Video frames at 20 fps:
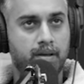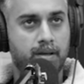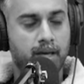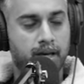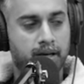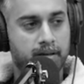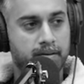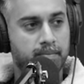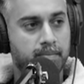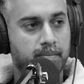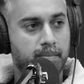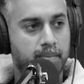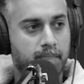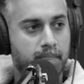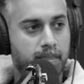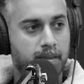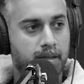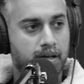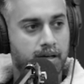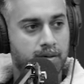Yeah,
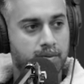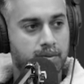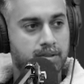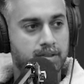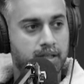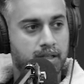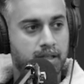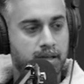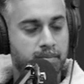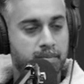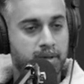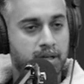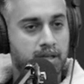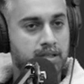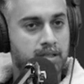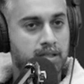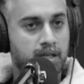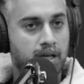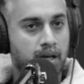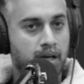I would say that
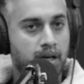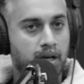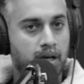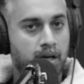because